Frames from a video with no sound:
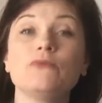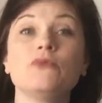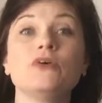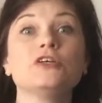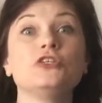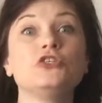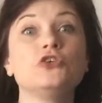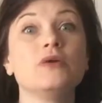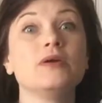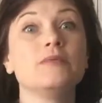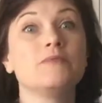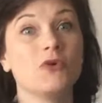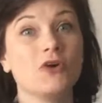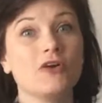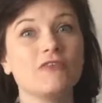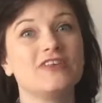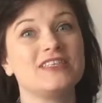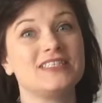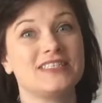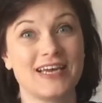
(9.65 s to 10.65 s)
we're doing more
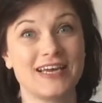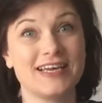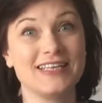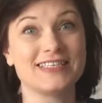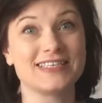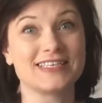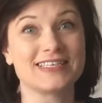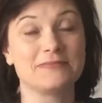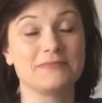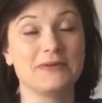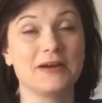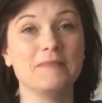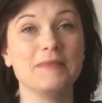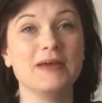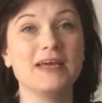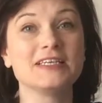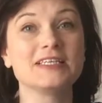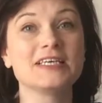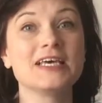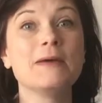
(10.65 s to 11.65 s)
of a science
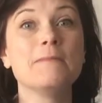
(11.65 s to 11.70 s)
experiment.